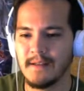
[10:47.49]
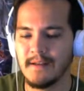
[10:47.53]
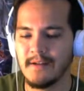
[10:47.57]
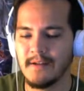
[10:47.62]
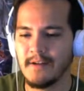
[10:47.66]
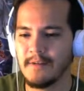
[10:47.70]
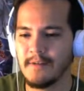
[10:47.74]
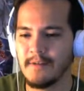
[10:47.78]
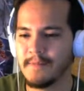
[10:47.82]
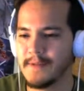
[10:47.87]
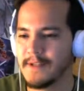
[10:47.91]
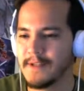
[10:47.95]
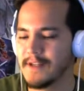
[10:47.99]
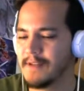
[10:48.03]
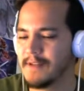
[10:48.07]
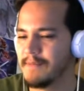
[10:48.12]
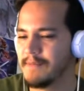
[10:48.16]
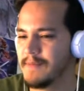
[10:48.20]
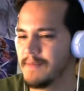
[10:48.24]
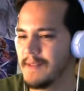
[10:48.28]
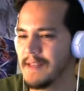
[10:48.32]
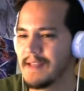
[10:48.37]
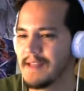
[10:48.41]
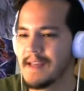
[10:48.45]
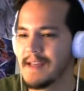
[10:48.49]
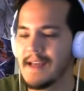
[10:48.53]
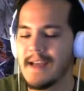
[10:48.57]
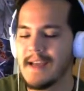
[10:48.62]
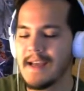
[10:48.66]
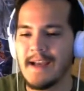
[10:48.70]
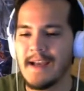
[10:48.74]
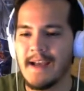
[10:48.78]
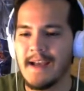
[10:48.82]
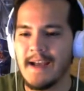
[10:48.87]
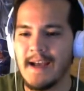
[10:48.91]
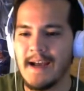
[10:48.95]
Herp-derp.
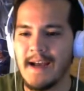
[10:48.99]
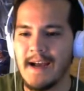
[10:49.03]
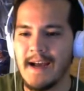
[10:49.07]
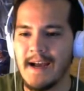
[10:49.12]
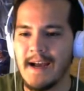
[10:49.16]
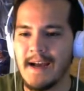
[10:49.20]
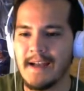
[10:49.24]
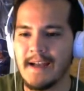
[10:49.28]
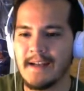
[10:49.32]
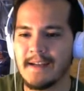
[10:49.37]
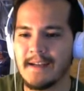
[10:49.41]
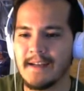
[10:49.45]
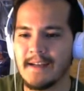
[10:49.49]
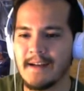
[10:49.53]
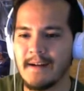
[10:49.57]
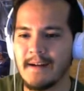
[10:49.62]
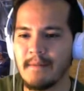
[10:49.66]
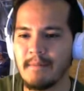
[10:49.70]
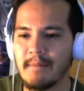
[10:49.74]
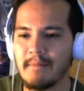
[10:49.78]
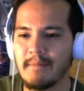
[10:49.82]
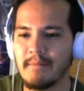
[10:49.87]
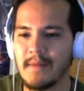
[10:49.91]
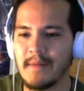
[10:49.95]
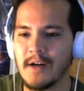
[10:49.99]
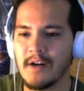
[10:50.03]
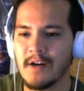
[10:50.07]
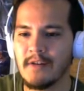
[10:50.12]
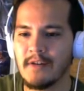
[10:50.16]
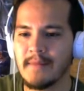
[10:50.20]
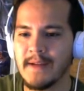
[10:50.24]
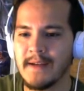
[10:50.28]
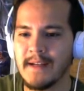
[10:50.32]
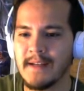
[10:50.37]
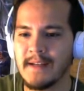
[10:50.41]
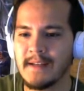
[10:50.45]
Had a dumb
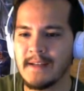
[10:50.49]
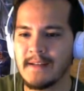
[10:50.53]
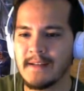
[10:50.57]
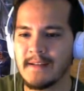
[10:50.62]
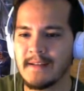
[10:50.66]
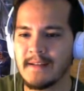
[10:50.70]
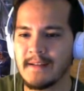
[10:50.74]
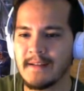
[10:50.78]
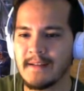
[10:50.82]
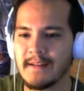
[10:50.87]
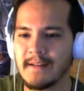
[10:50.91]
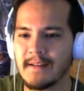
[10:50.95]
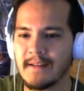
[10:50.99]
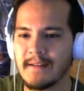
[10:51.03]
moment.